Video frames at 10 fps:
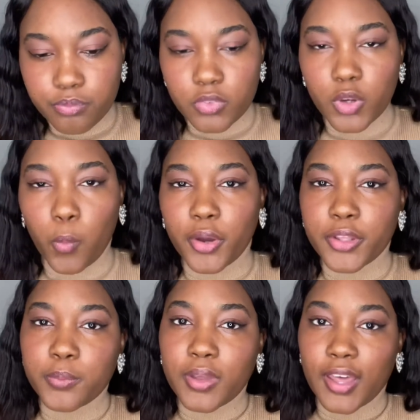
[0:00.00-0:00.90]
what
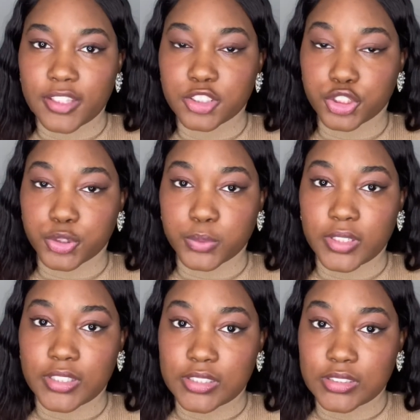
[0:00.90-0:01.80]
you can do
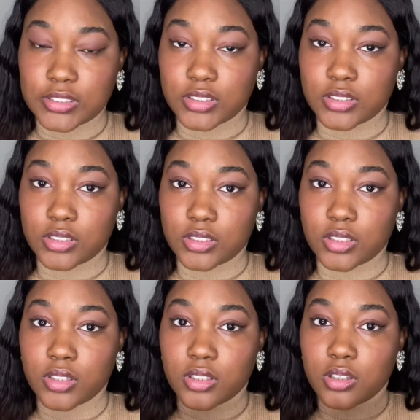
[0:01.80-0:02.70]
is,
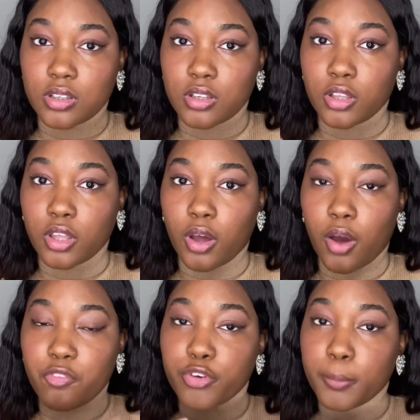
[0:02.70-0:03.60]

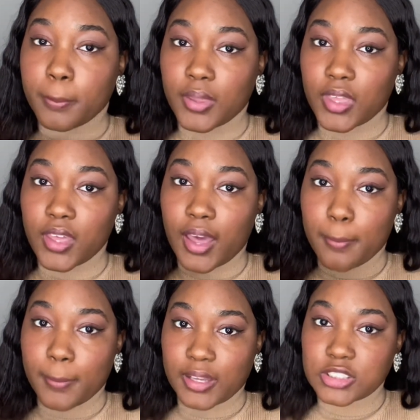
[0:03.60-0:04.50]
for me at
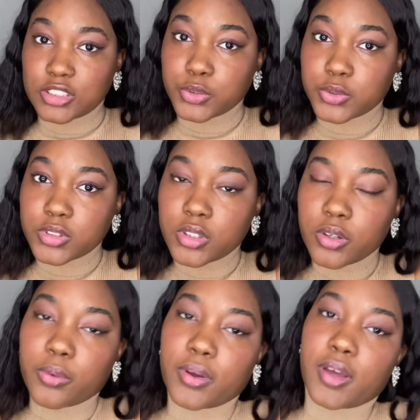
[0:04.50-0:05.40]
my school,
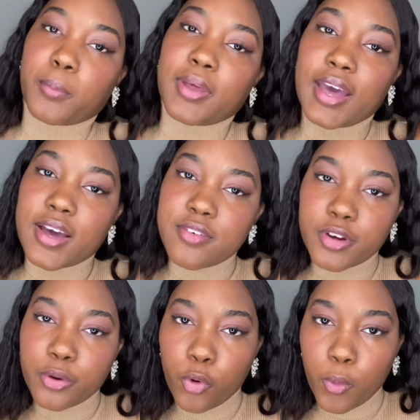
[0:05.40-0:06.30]
we have a
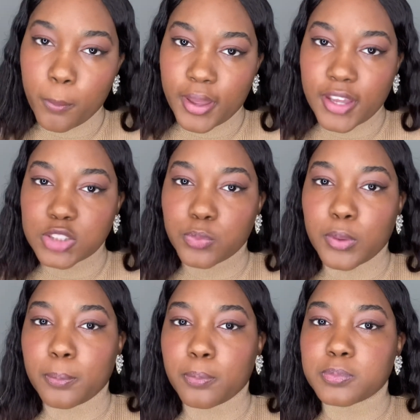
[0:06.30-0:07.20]
homepage where
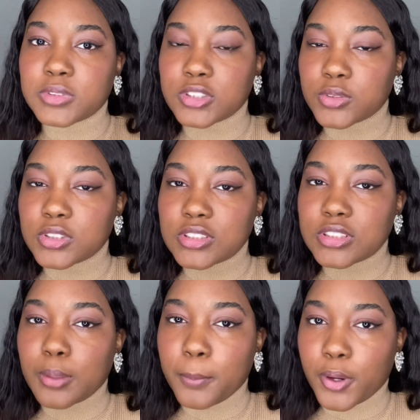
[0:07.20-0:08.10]
students
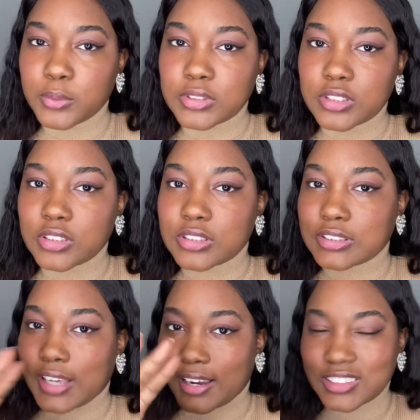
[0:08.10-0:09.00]
can post little
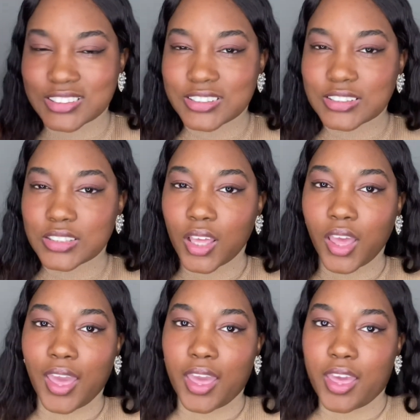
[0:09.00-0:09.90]
statuses
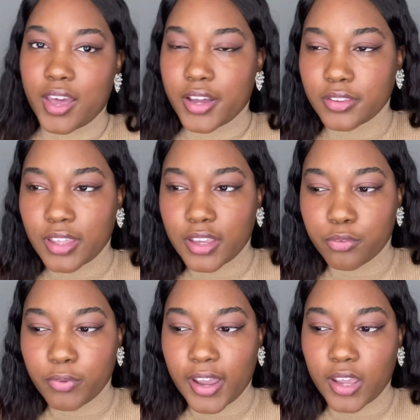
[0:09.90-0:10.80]
and they could
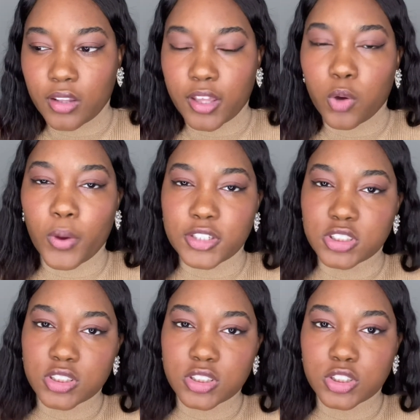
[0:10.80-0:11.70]
write
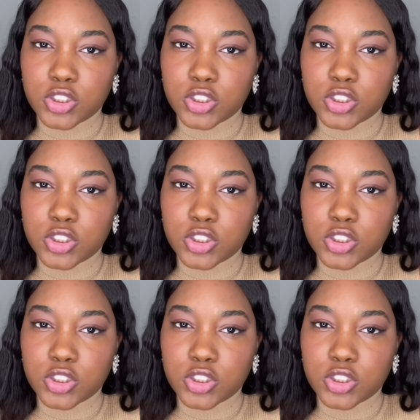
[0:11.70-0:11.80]
questions,